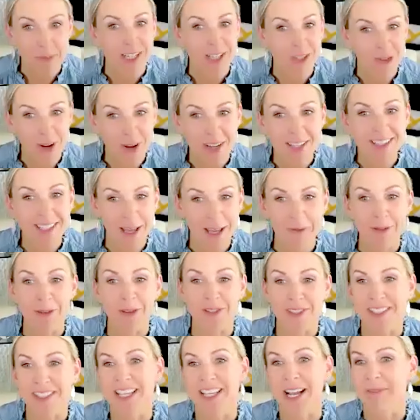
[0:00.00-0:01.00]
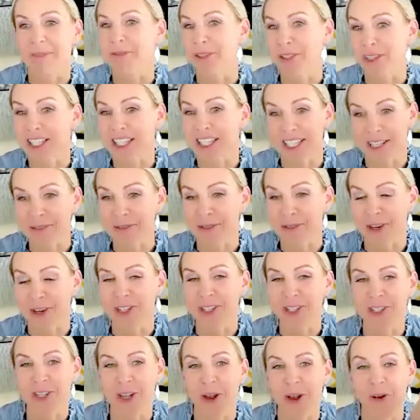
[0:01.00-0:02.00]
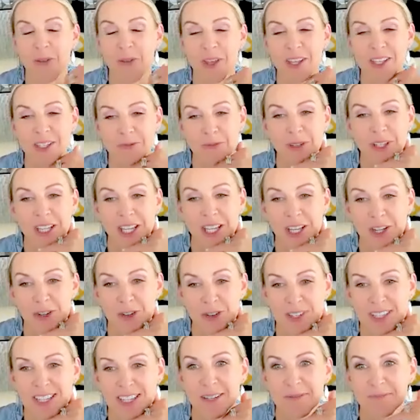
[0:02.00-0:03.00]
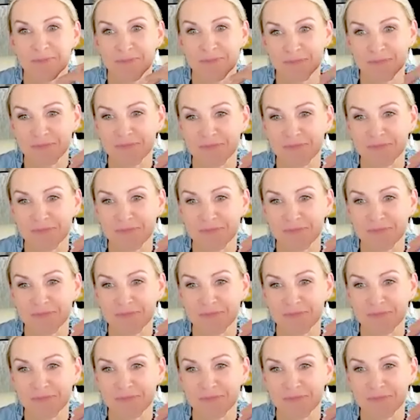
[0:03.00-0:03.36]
my stress level is definitely different. So it's interesting.